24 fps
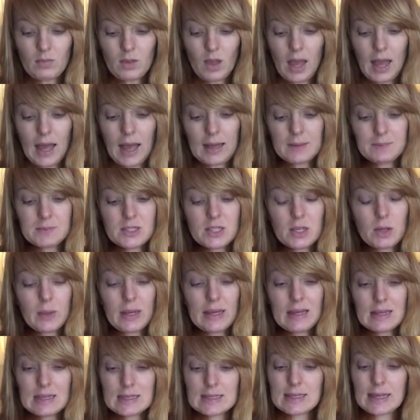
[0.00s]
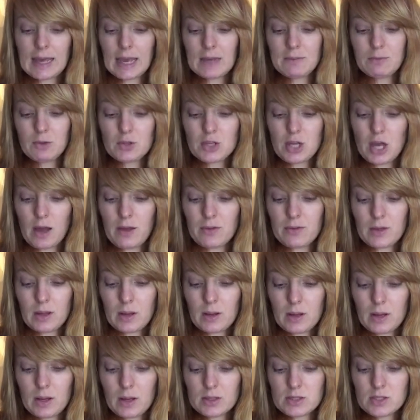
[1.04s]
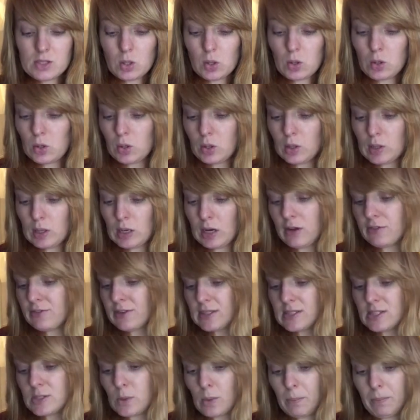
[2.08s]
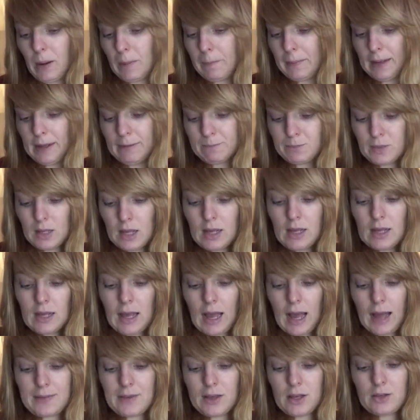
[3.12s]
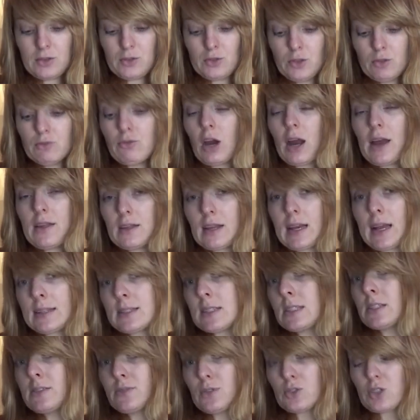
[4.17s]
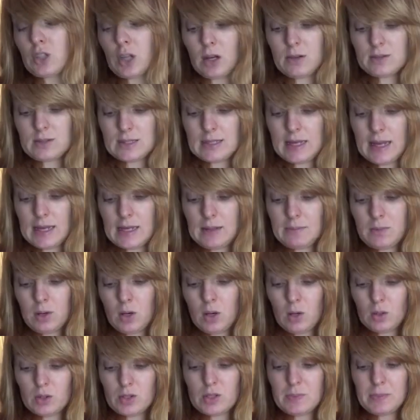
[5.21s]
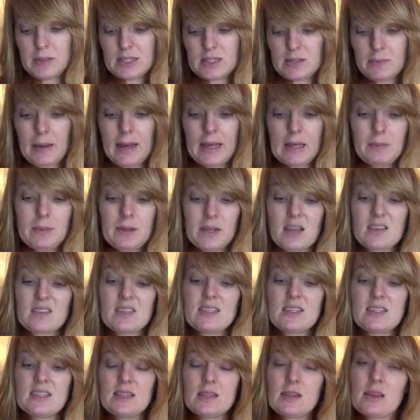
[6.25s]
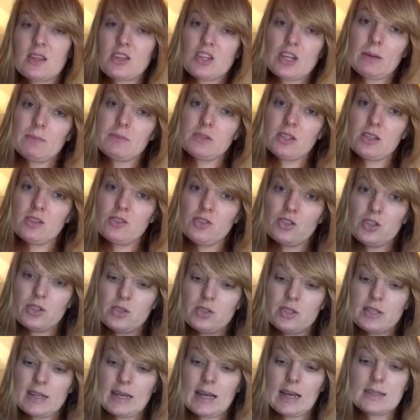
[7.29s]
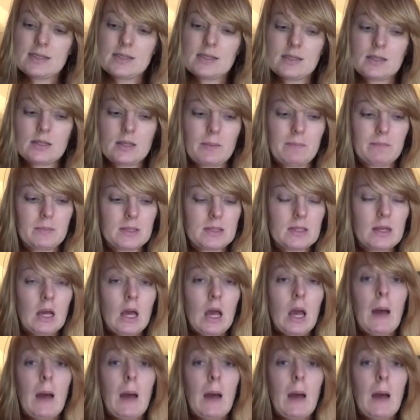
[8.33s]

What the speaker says: And so in this game, you turn the sock or glove into a puppet, and then you write the letters of your child's name onto bits of paper, because this is in the chapter introducing letters and numbers.